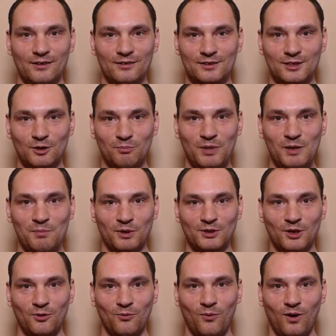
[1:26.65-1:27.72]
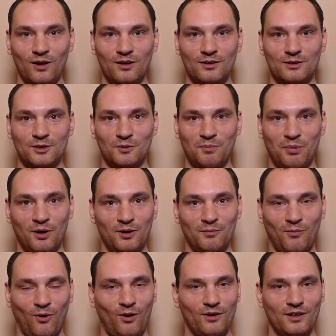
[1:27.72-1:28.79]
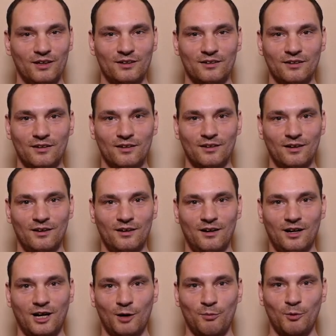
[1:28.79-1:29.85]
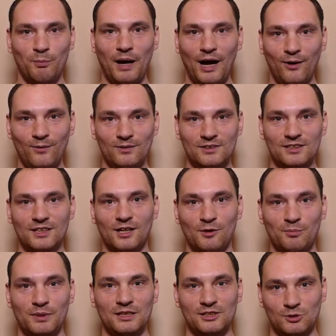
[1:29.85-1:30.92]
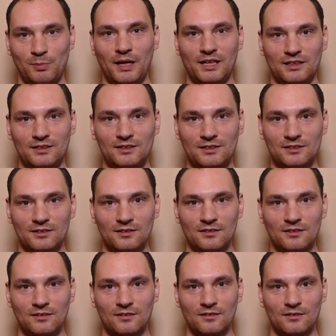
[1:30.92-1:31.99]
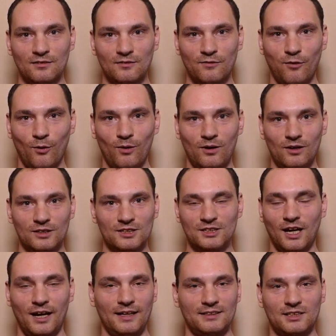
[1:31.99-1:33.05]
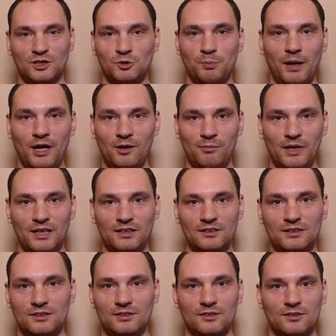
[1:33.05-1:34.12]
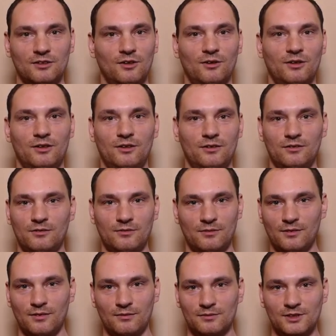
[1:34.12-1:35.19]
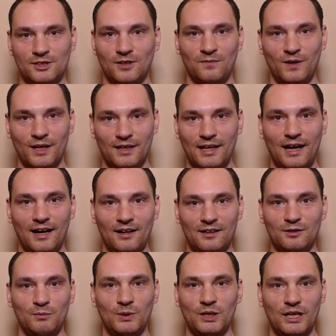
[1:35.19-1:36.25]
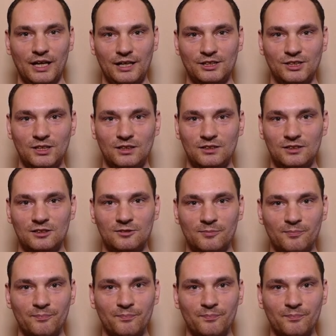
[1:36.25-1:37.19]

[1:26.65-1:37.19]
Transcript: some people don't want to put more than a couple pounds up in space for science experiments, stuff like that, communications.